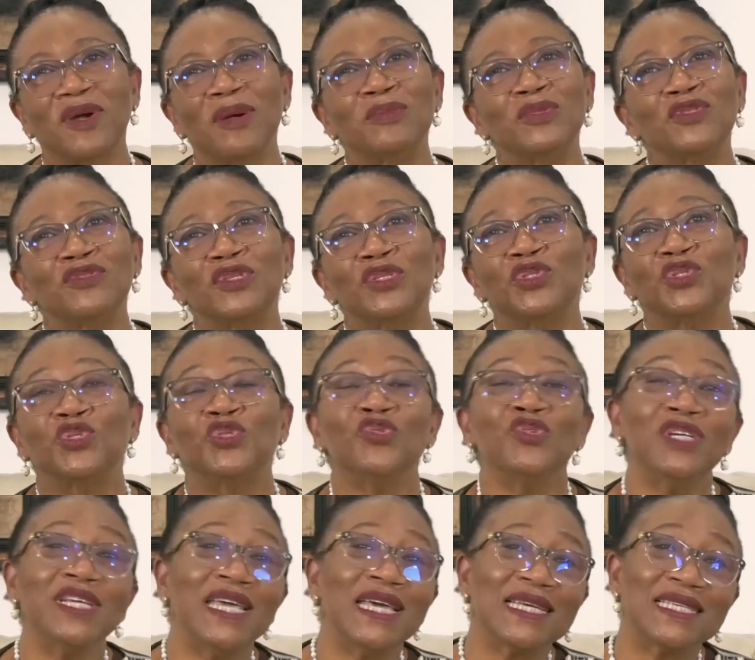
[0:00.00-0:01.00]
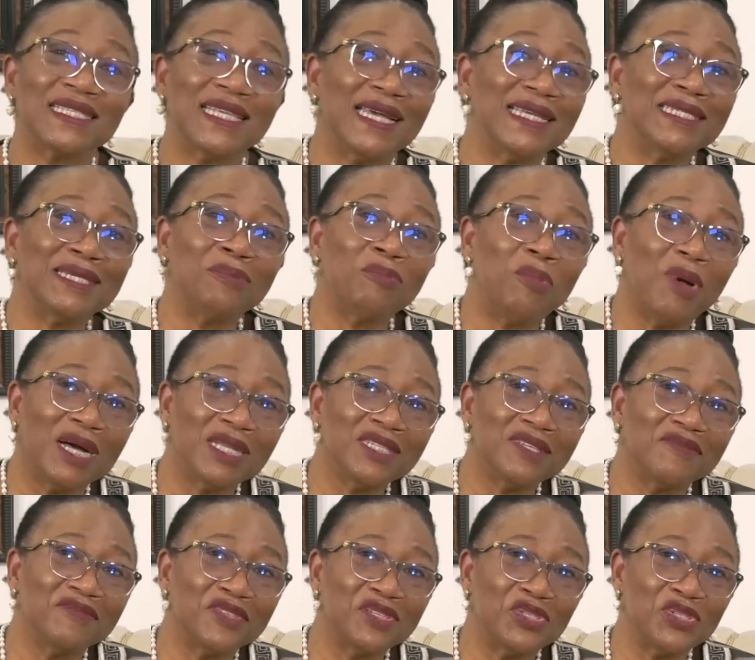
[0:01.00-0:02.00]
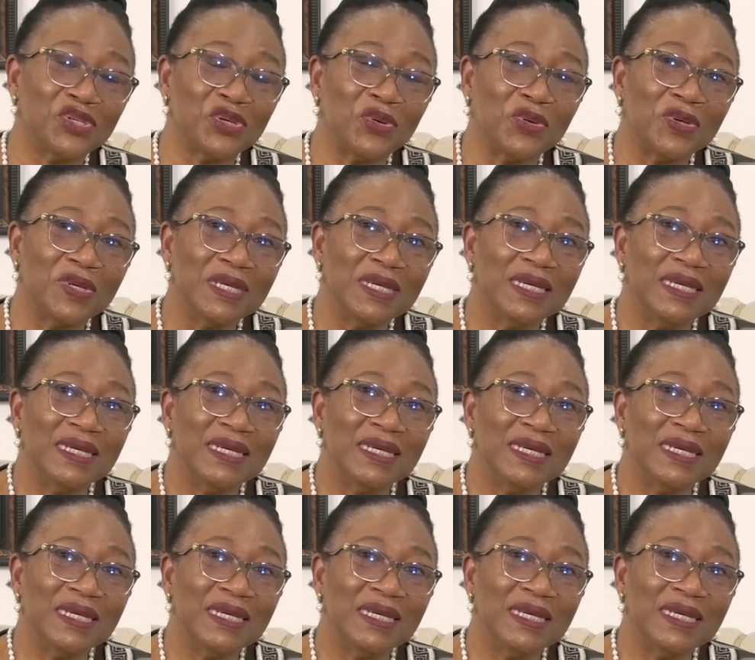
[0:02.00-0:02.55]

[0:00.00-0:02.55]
come to the truly exciting part of the show.